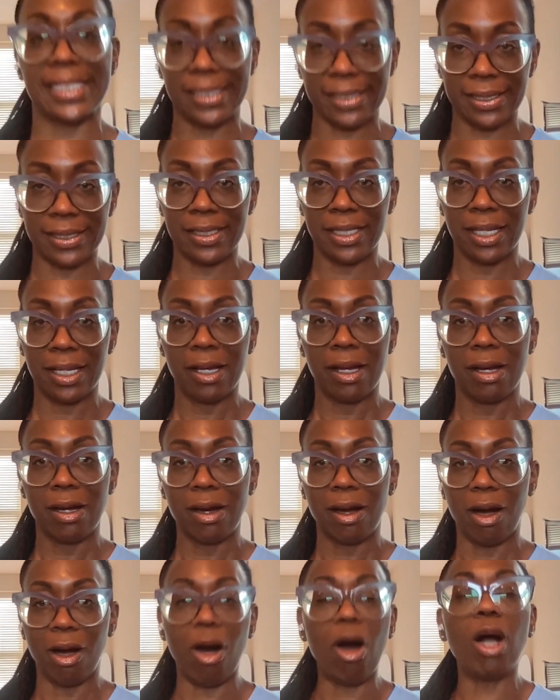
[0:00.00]
is,
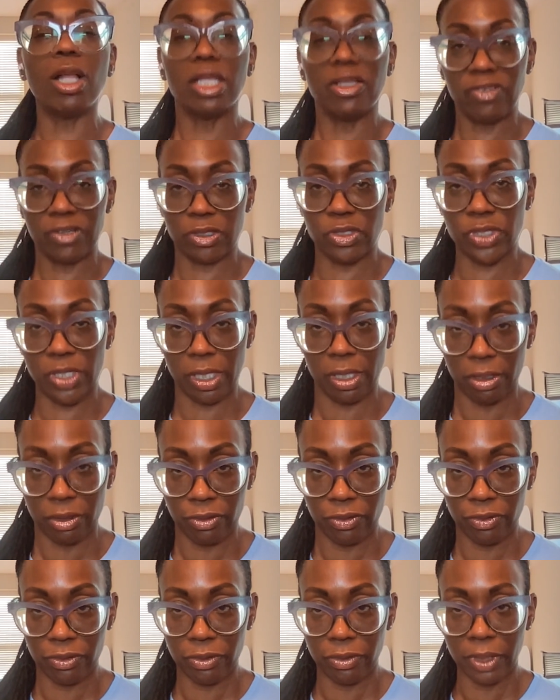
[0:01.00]
all of herself,
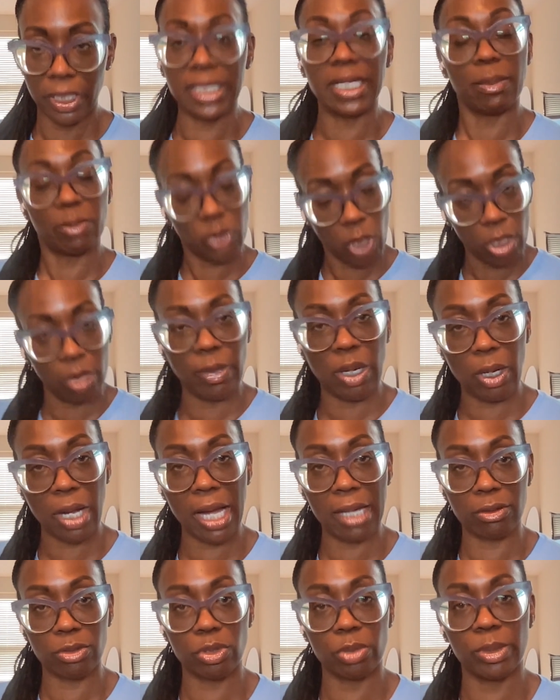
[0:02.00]
and I'm talking about
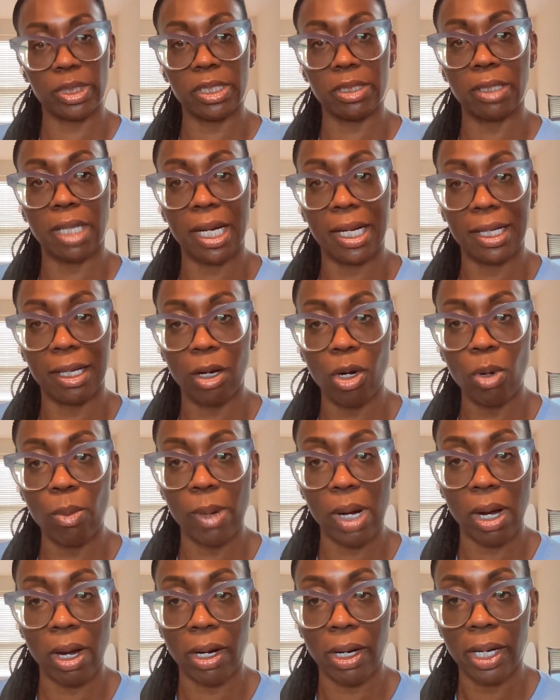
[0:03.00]
Congresswoman Ilhan
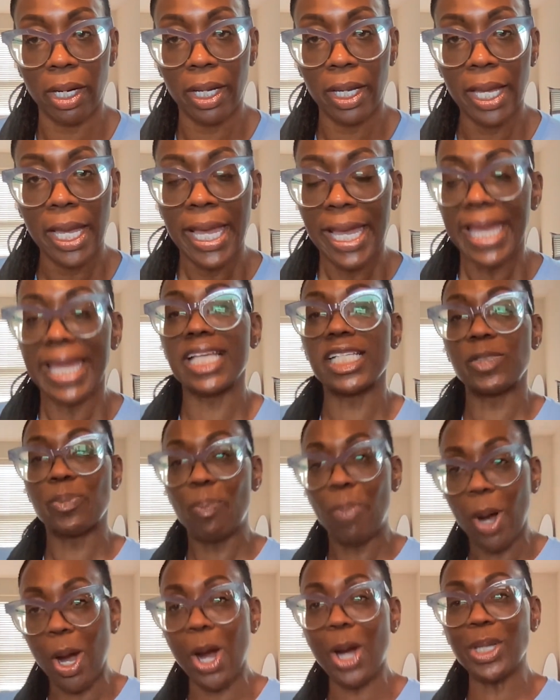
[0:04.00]
Omar, is
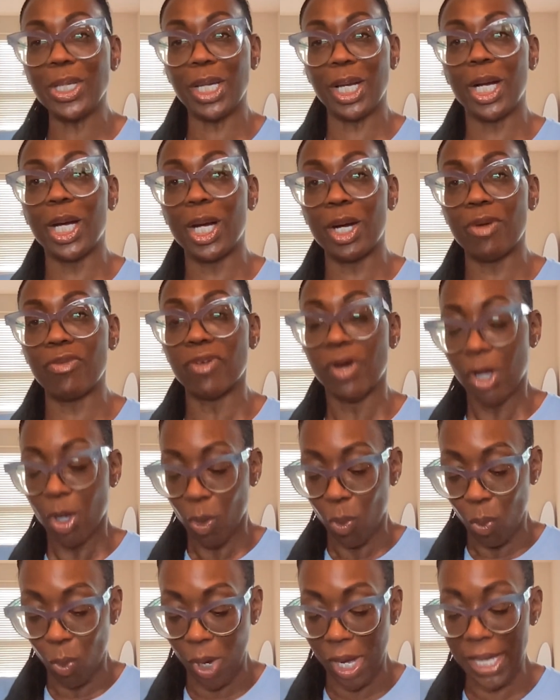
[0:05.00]
part of
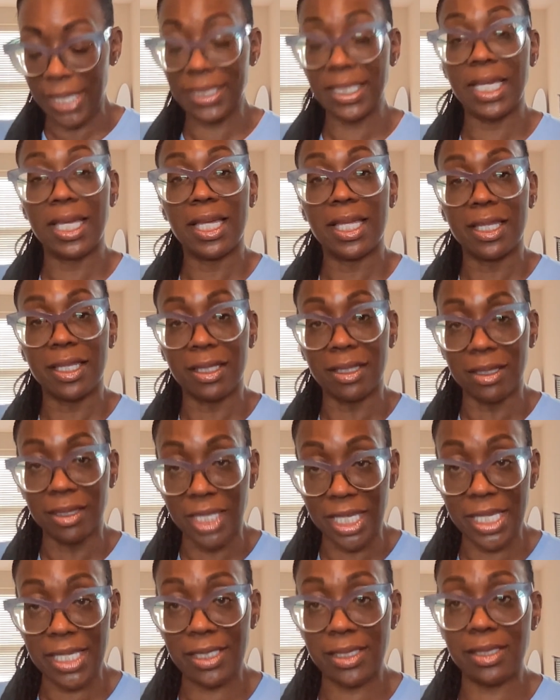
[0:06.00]
what
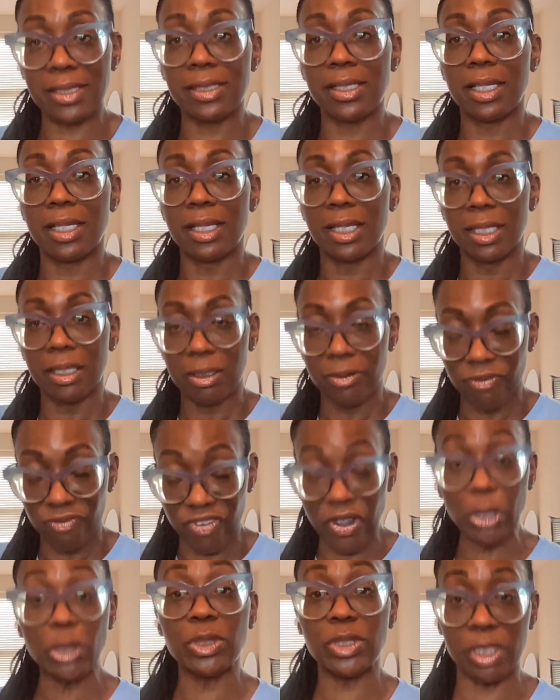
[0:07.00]
this
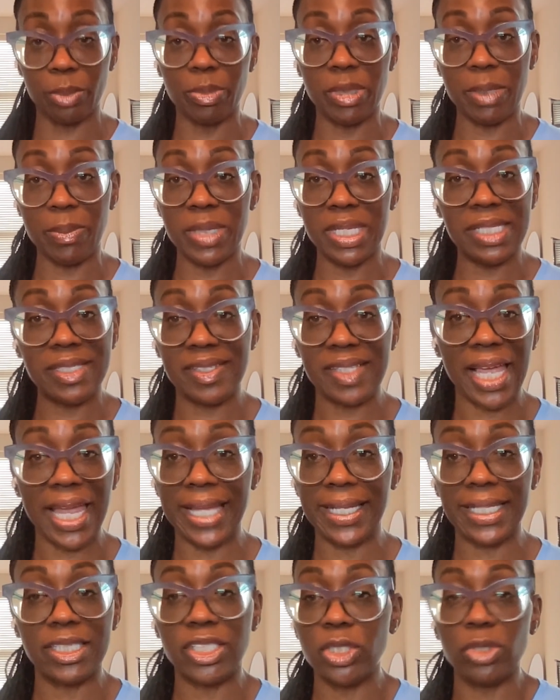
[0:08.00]
First Amendment is
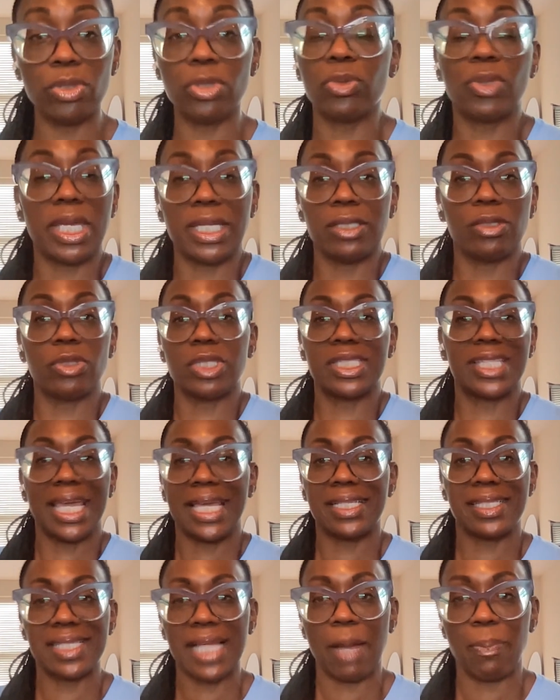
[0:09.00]
saying that you you, can, you just
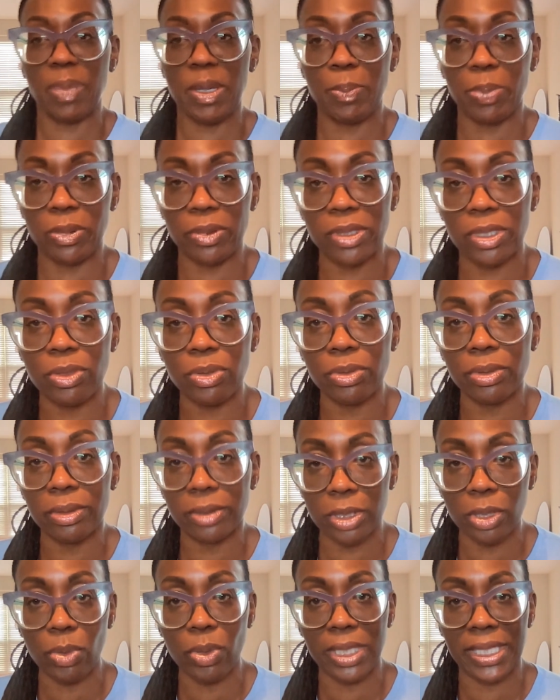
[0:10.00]
can't stop people do,
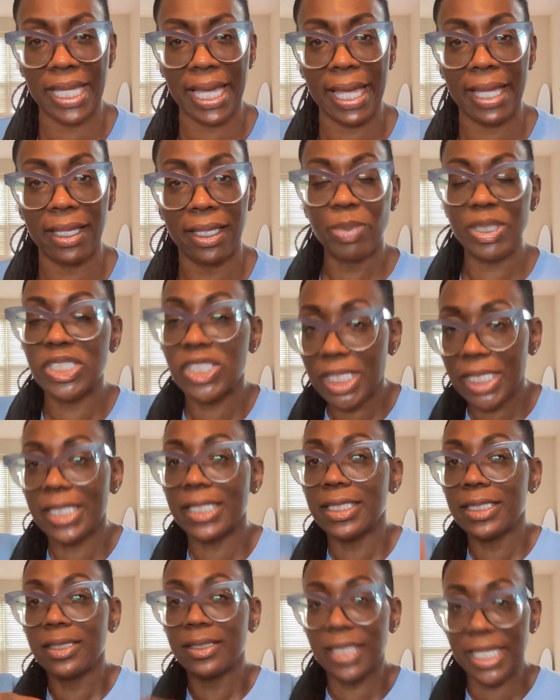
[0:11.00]
doing that. But
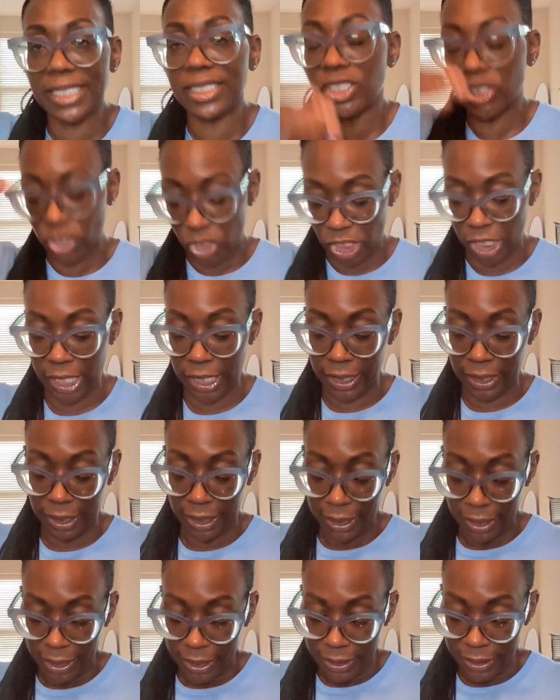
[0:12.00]
see, this chick
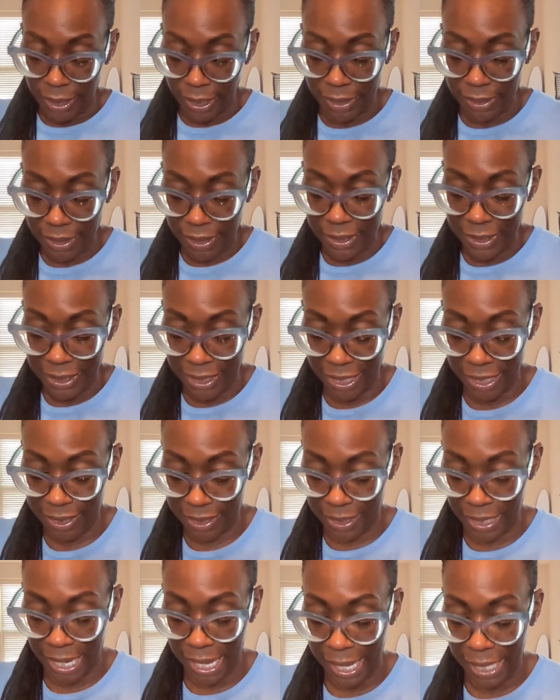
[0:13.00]
doesn't
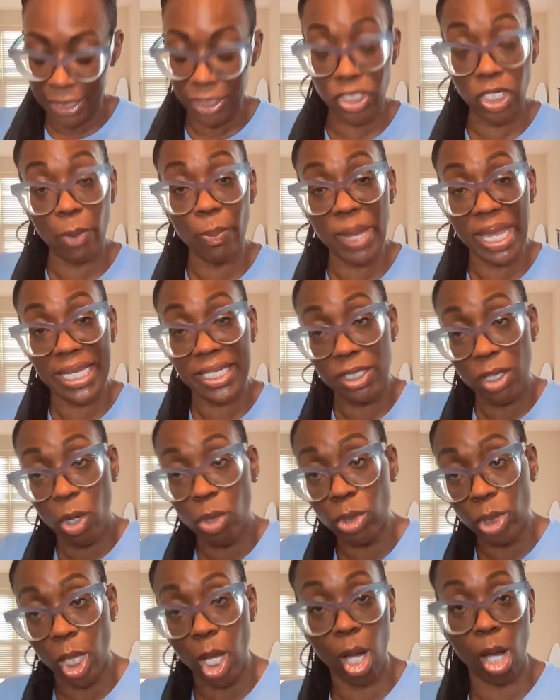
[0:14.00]
get that. She'll make no
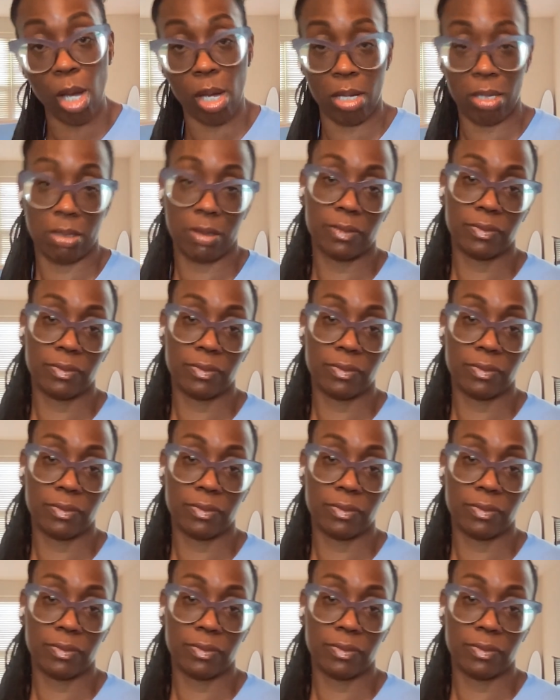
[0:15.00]
law.